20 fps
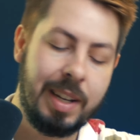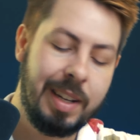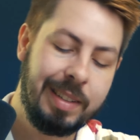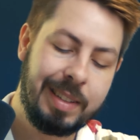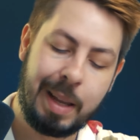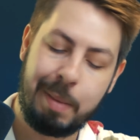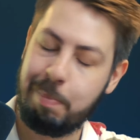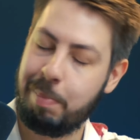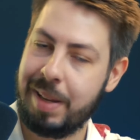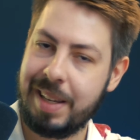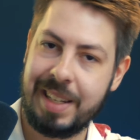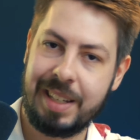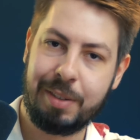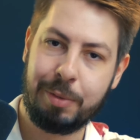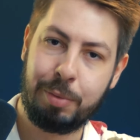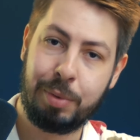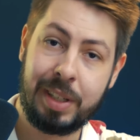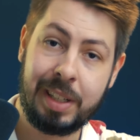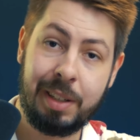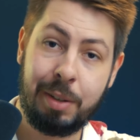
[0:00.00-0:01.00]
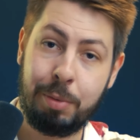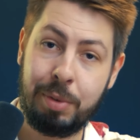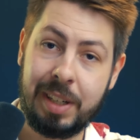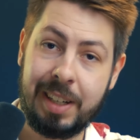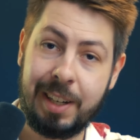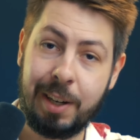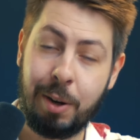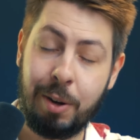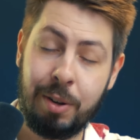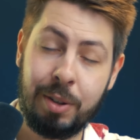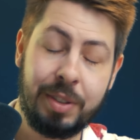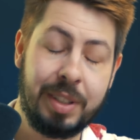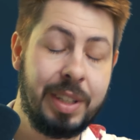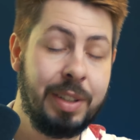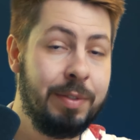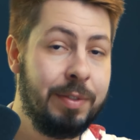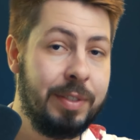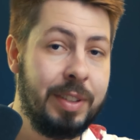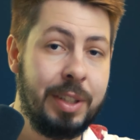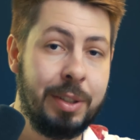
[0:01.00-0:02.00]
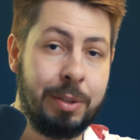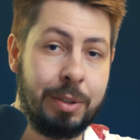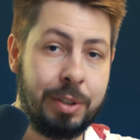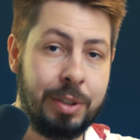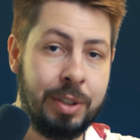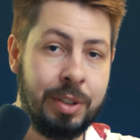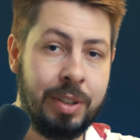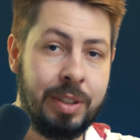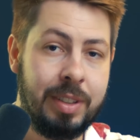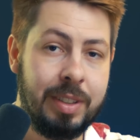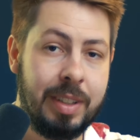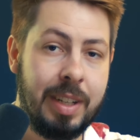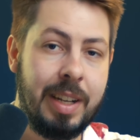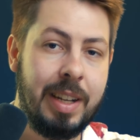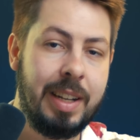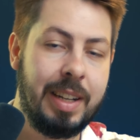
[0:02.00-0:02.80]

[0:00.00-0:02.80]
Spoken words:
They peak really, really hard if they are good.